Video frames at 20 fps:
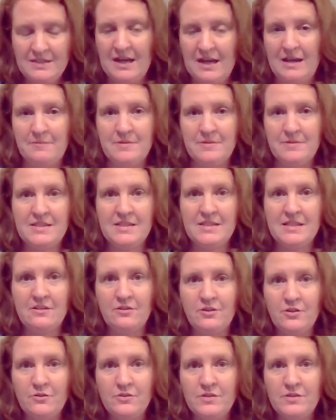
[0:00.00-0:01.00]
time to see
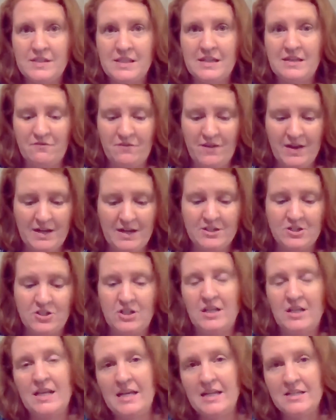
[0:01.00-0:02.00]
Lucy
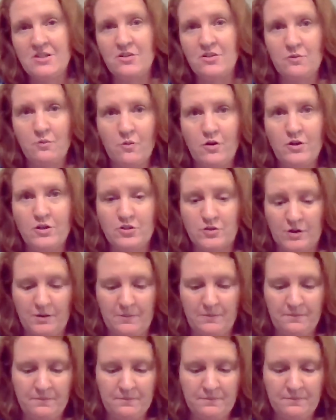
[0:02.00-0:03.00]
vanishing into the
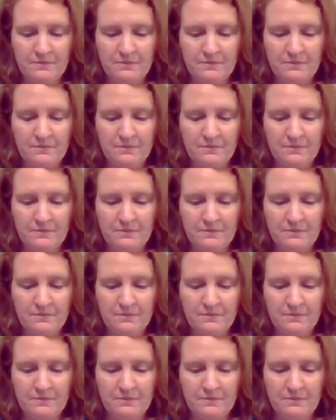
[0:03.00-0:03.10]
wardrobe.